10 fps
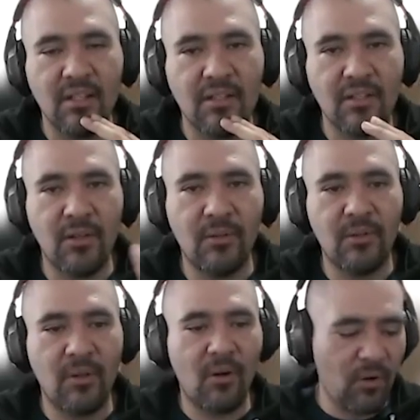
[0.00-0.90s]
So
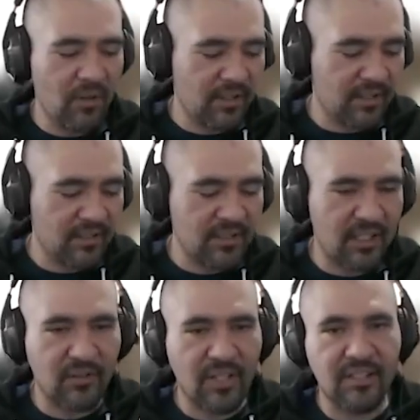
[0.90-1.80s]
all the things
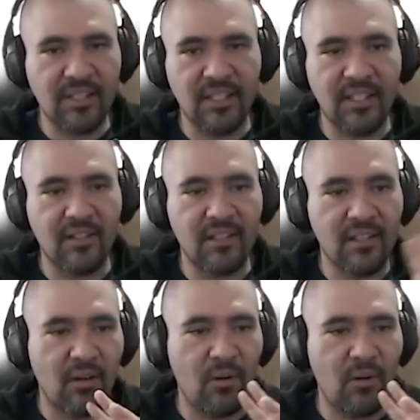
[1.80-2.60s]
that you can see here,